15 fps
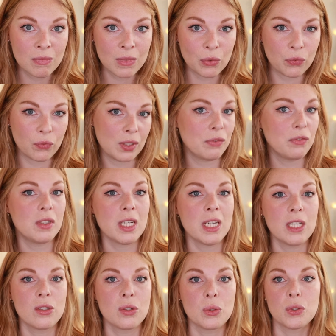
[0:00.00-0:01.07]

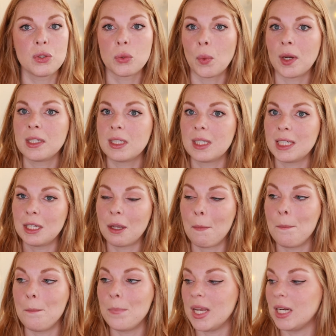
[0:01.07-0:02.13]
15 to 20
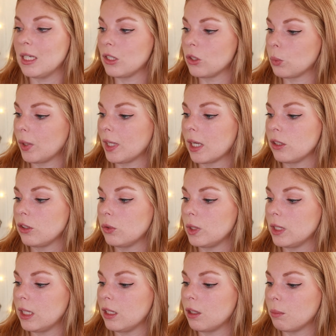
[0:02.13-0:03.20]
minutes when I do
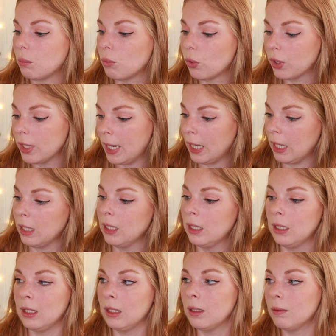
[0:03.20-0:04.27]
it in the morning,
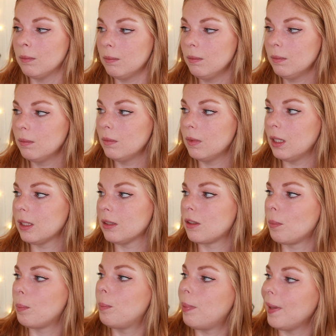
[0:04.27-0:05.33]

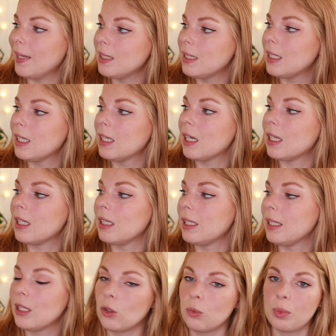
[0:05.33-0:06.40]
depending a
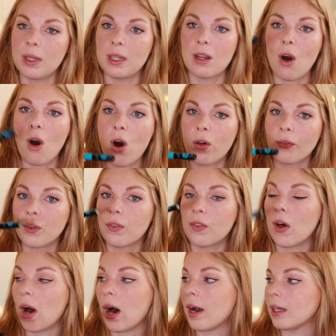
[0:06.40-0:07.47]
little bit on
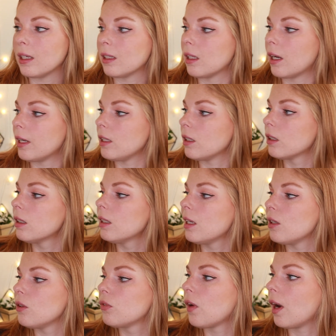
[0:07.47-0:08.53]
the eyeliner.
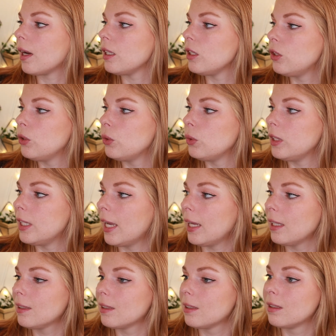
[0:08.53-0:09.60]
If I do
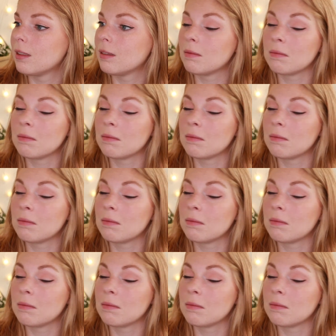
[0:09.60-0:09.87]
that